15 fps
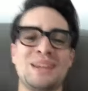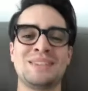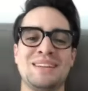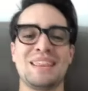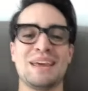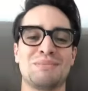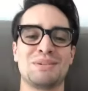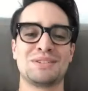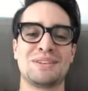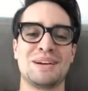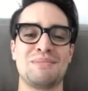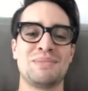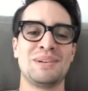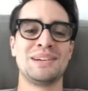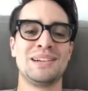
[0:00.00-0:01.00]
wasting that much
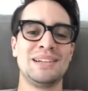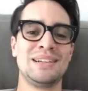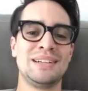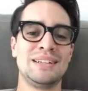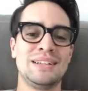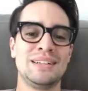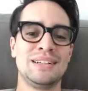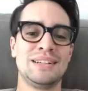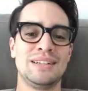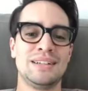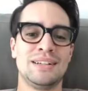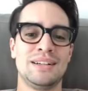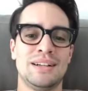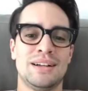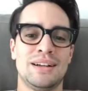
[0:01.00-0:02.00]
time.
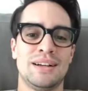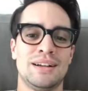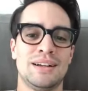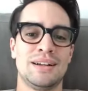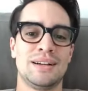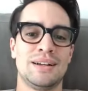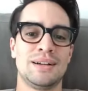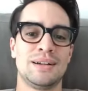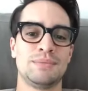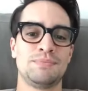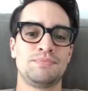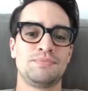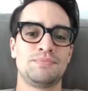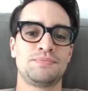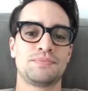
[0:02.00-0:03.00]

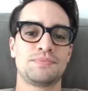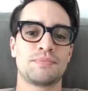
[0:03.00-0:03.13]
Um.